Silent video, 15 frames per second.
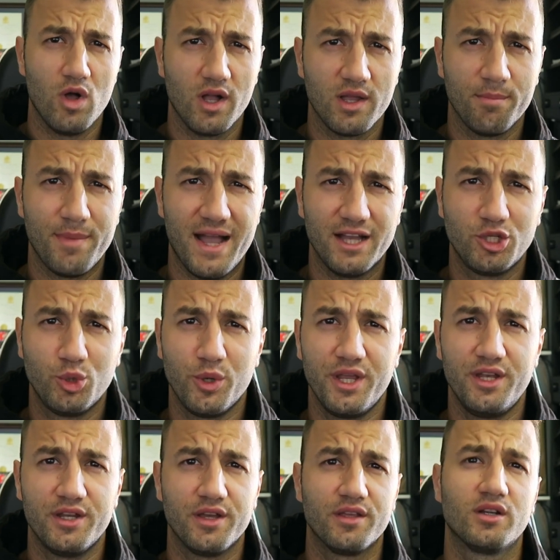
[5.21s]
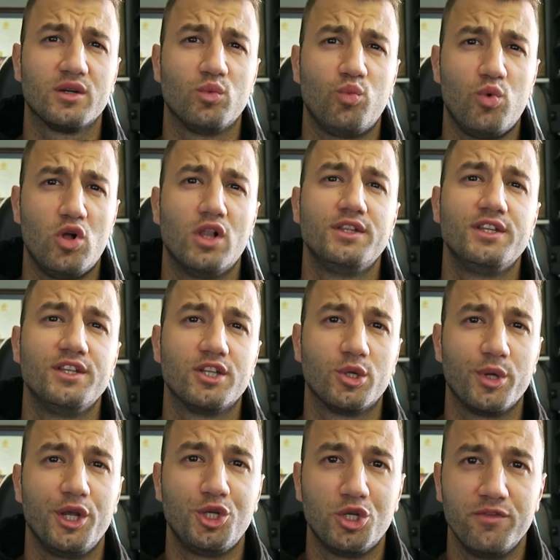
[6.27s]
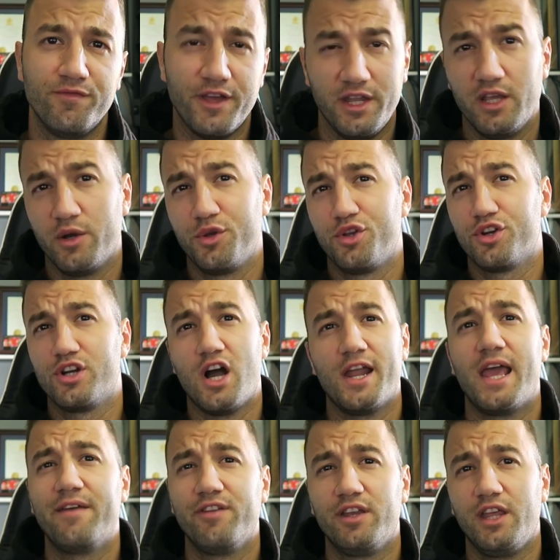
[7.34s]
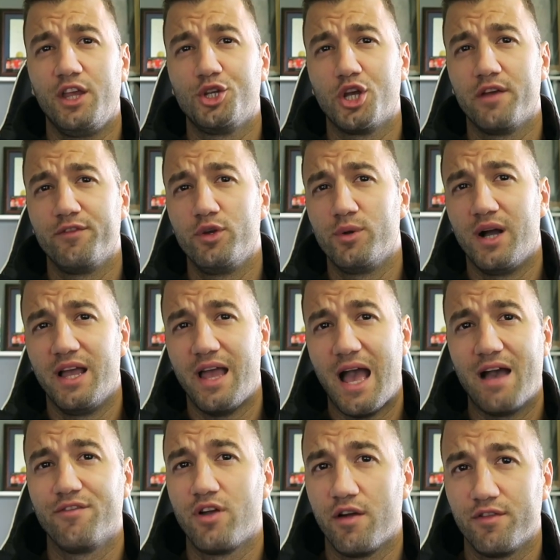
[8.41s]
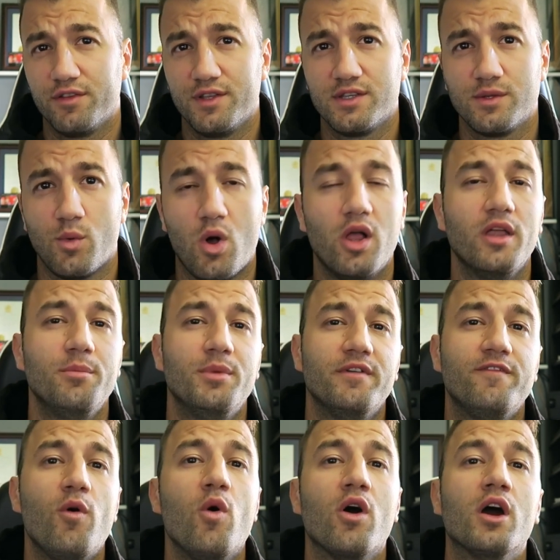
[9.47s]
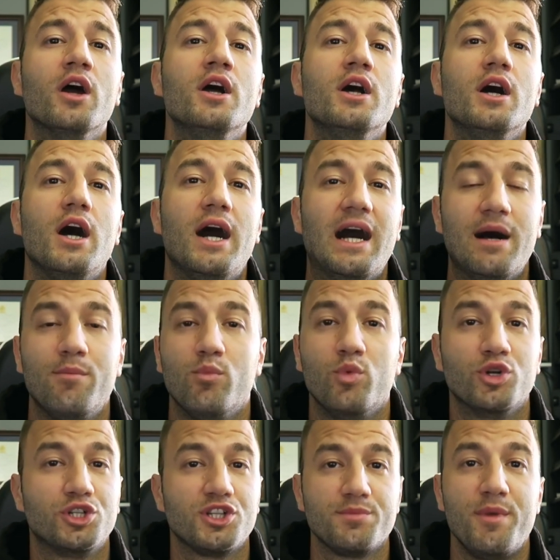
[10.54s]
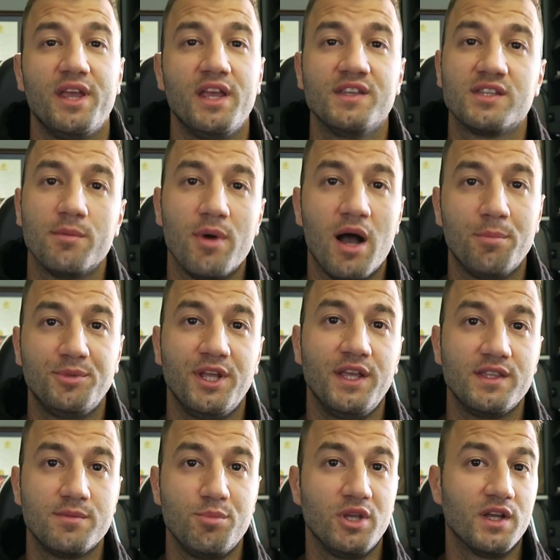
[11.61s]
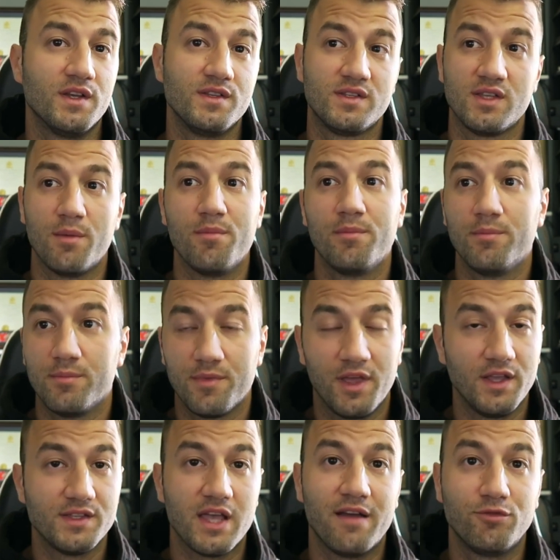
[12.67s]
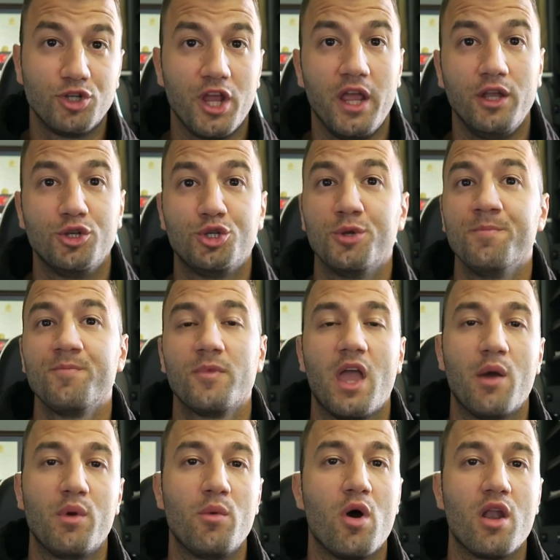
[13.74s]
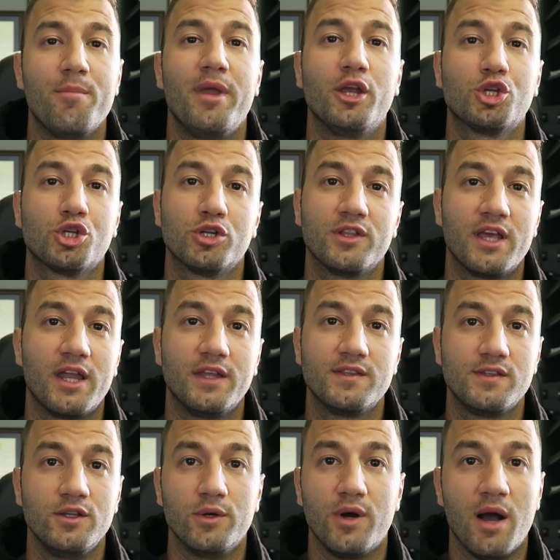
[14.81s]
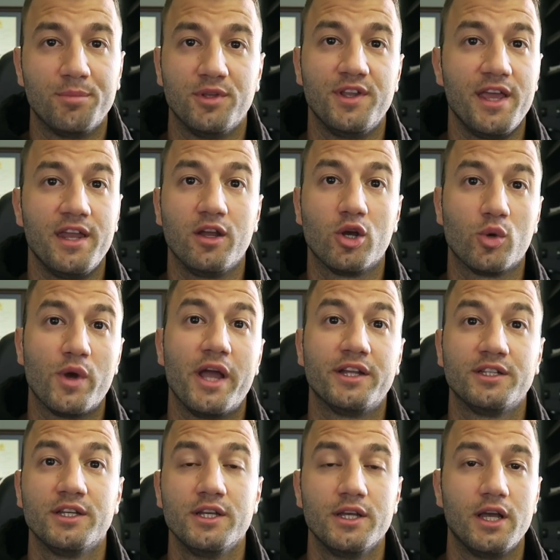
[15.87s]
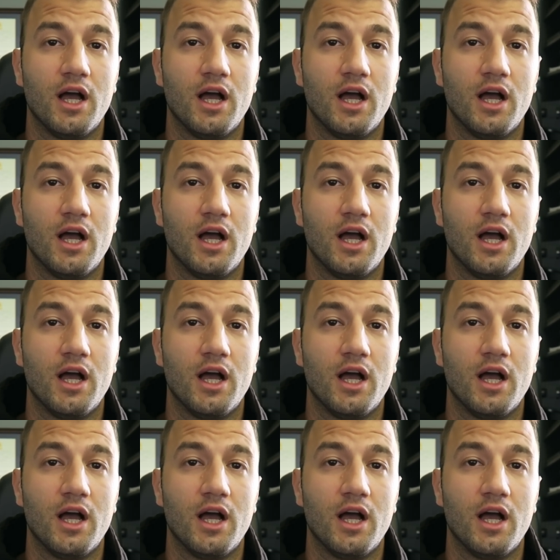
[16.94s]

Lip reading: Welcome back to another wallet integration video. You're not having deja vu. I have covered this wallet before. We're just making some updates because some things have changed and we want to make sure that it's, you know, up to date and correct